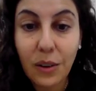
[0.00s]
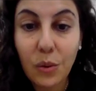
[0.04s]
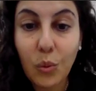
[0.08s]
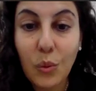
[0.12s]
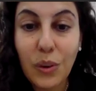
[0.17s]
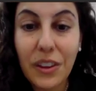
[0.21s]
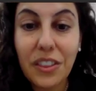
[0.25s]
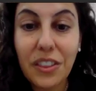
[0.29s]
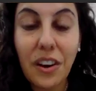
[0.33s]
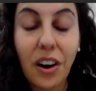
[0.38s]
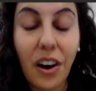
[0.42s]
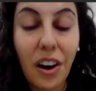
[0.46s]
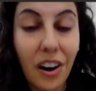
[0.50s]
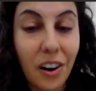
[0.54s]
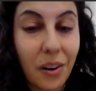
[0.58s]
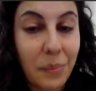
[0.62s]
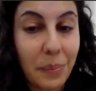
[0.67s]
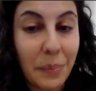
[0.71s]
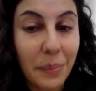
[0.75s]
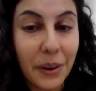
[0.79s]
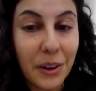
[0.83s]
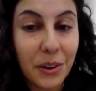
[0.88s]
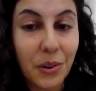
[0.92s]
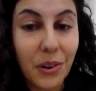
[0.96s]
it with
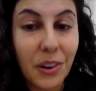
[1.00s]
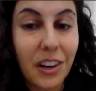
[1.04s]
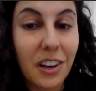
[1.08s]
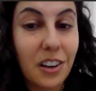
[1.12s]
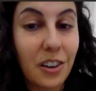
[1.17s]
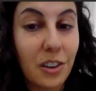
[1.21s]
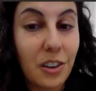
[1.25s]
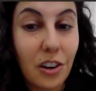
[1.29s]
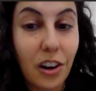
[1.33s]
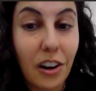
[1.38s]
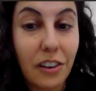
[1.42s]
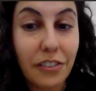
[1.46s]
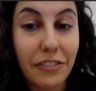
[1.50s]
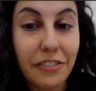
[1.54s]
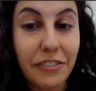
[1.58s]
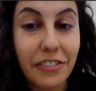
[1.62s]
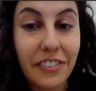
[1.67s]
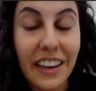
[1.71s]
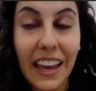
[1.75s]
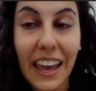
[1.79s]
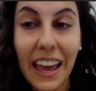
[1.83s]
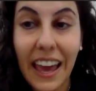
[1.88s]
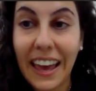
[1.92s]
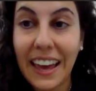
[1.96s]
hot milk,
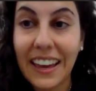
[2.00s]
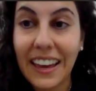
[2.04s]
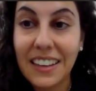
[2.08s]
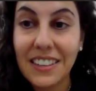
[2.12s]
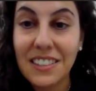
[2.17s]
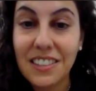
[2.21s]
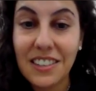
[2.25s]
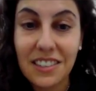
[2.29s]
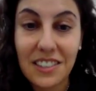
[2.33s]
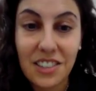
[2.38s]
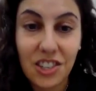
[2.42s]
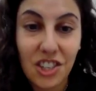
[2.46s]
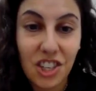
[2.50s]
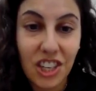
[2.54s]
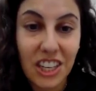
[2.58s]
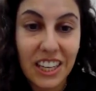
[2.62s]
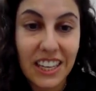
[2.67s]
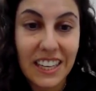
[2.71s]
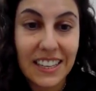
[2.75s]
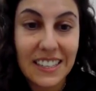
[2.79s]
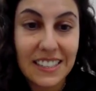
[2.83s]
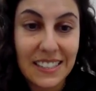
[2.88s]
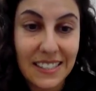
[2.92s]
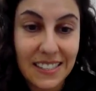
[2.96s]
coffee, and
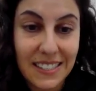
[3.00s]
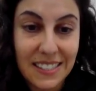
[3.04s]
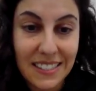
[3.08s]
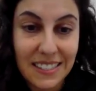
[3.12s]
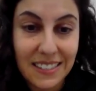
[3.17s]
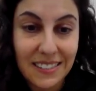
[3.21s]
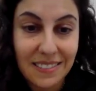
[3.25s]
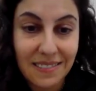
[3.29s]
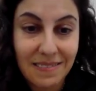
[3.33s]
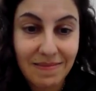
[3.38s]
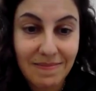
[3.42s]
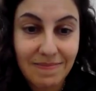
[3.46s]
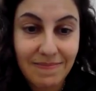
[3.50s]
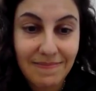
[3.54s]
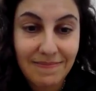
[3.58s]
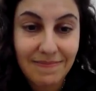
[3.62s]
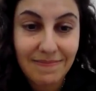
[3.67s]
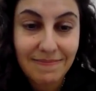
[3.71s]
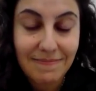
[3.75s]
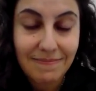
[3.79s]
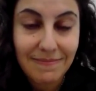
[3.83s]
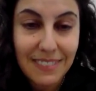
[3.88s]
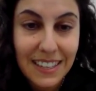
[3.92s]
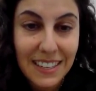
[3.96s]
cheese.
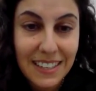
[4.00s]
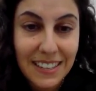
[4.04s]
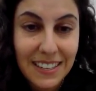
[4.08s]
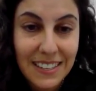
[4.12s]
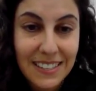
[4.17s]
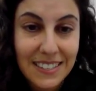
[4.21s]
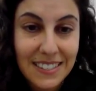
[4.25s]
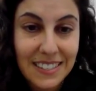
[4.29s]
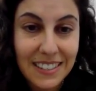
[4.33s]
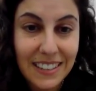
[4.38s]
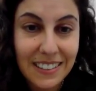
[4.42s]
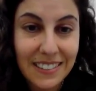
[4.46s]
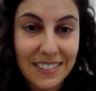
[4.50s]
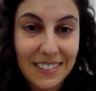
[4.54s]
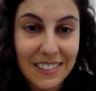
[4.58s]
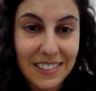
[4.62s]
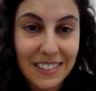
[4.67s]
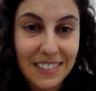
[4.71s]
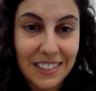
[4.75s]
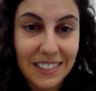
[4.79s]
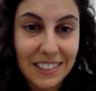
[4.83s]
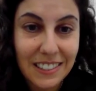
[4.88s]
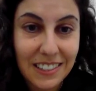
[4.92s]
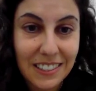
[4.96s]

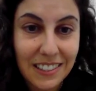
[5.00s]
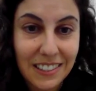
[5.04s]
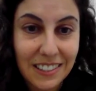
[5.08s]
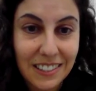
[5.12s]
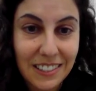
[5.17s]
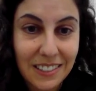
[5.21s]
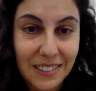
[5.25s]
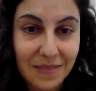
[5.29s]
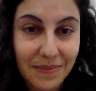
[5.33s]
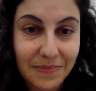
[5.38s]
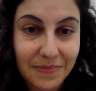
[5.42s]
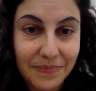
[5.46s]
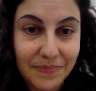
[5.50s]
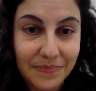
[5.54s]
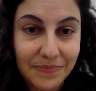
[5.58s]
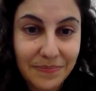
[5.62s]
Sounds good.